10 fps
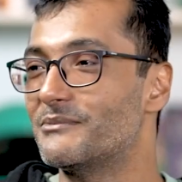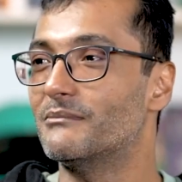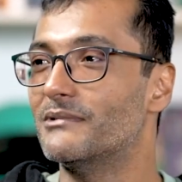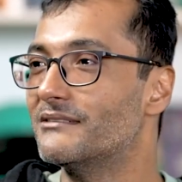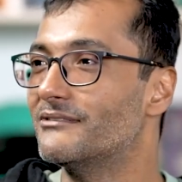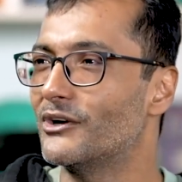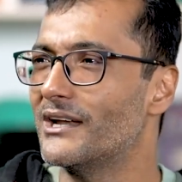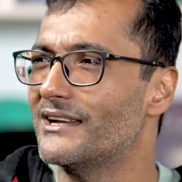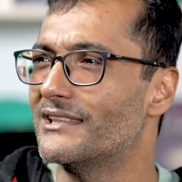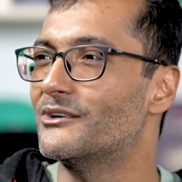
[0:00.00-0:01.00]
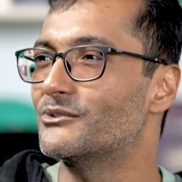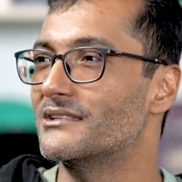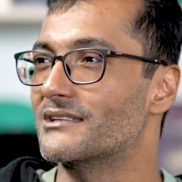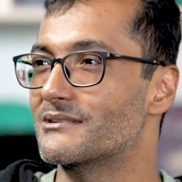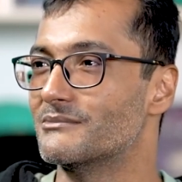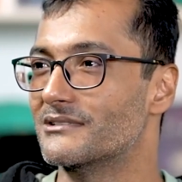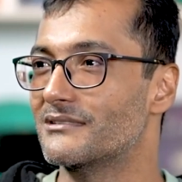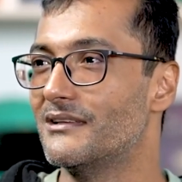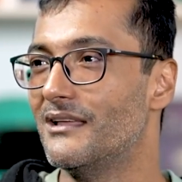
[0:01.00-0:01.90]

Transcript: number, and we got like 10,000 customers.